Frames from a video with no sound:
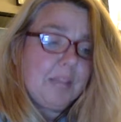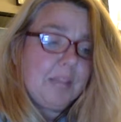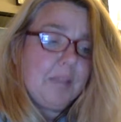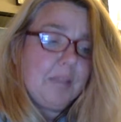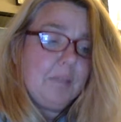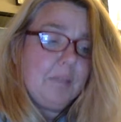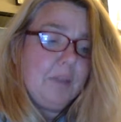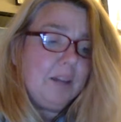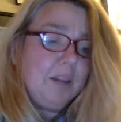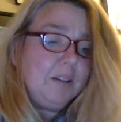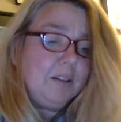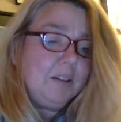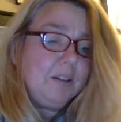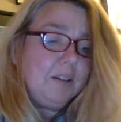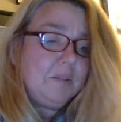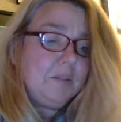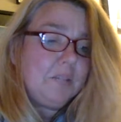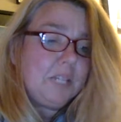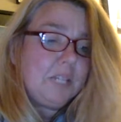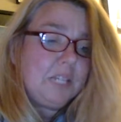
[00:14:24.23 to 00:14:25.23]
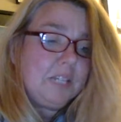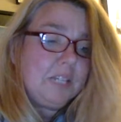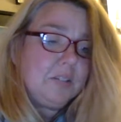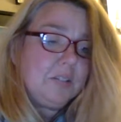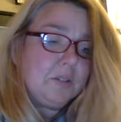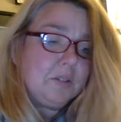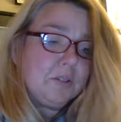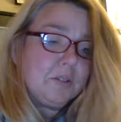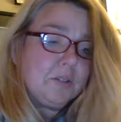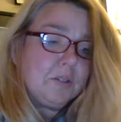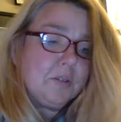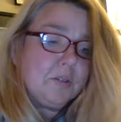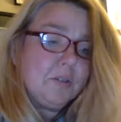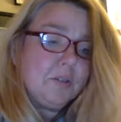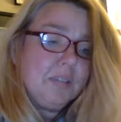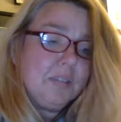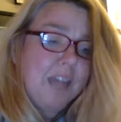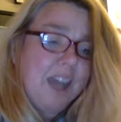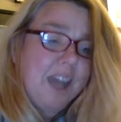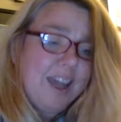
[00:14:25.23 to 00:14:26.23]
and one or two teachers who
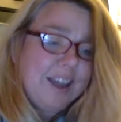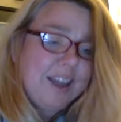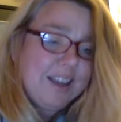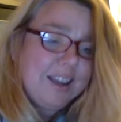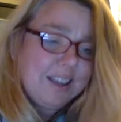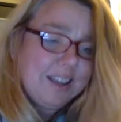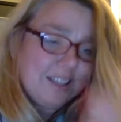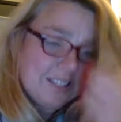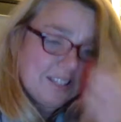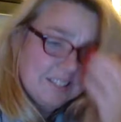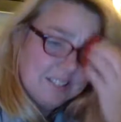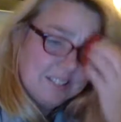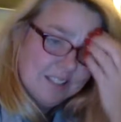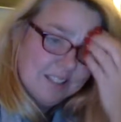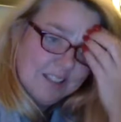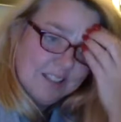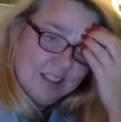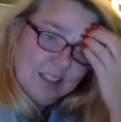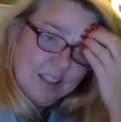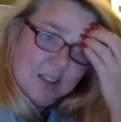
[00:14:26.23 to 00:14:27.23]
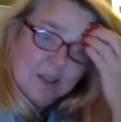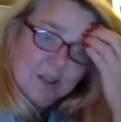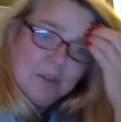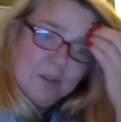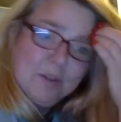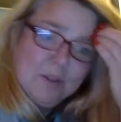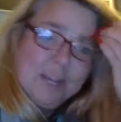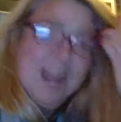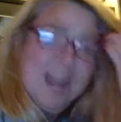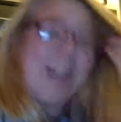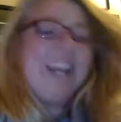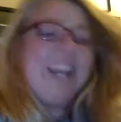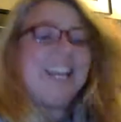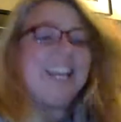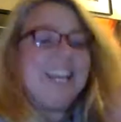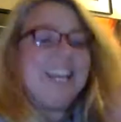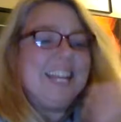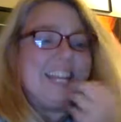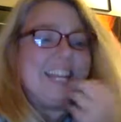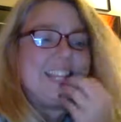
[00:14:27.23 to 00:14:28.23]
got us, who got
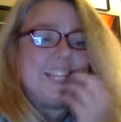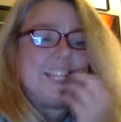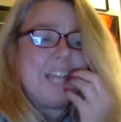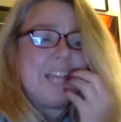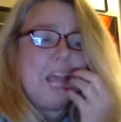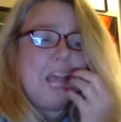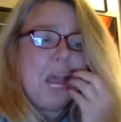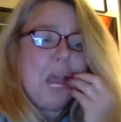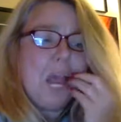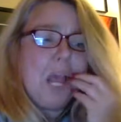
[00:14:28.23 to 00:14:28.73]
it,